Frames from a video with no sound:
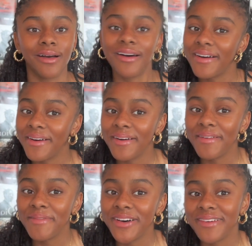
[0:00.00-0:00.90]

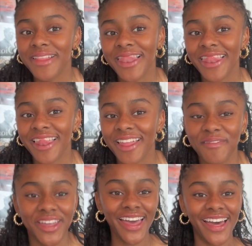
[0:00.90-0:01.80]

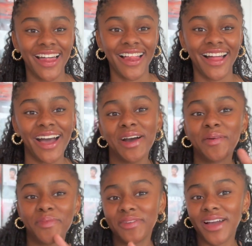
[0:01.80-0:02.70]
But yeah, I
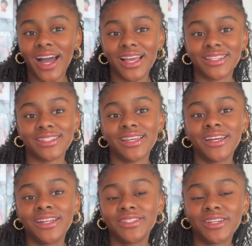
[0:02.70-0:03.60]
hope you guys
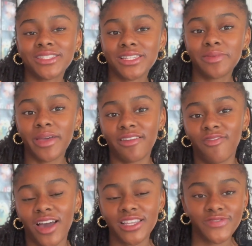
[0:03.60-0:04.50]
took some
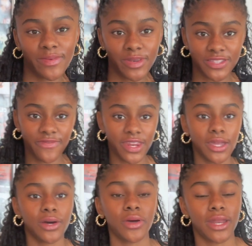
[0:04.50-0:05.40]
advice from this
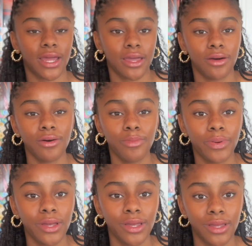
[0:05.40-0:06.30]
video, and I hope
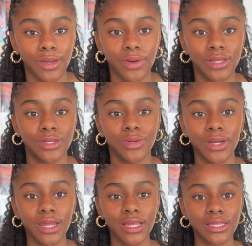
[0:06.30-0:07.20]
you
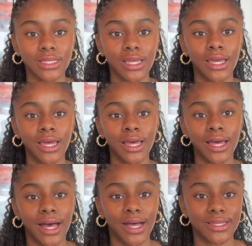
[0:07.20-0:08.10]
enjoyed it.
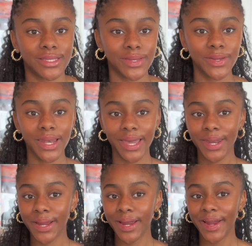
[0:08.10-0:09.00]
I'll see you
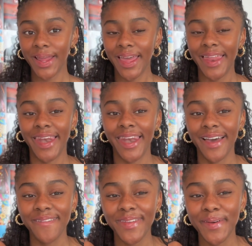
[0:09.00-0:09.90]
later.
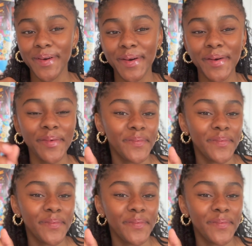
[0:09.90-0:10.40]
Love you.